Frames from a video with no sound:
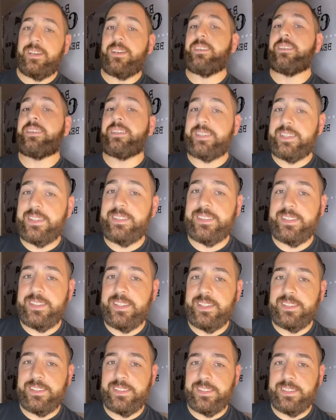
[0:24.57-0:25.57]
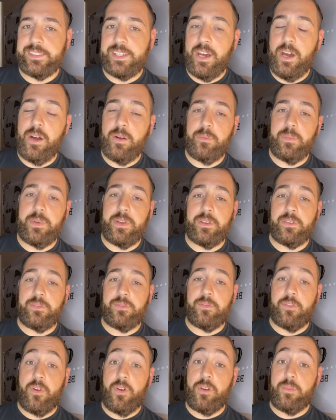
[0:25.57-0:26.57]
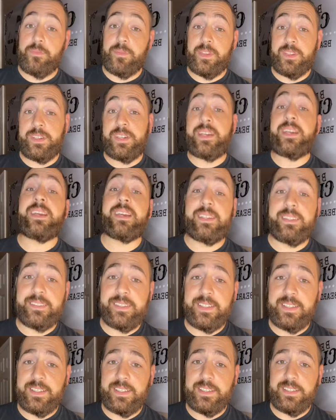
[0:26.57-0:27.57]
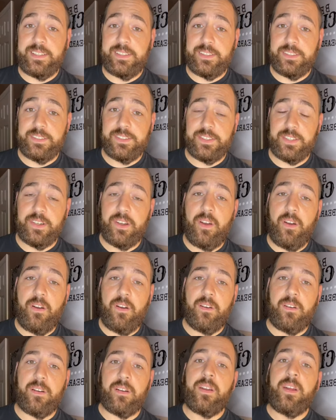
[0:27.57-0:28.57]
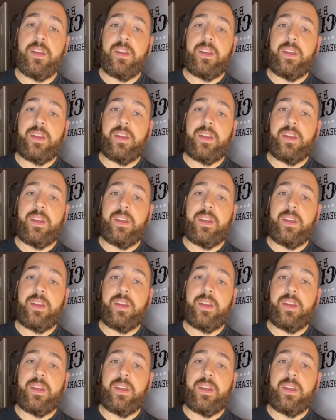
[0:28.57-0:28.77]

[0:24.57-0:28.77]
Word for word: The dizziness is coming from the nicotine in the cigar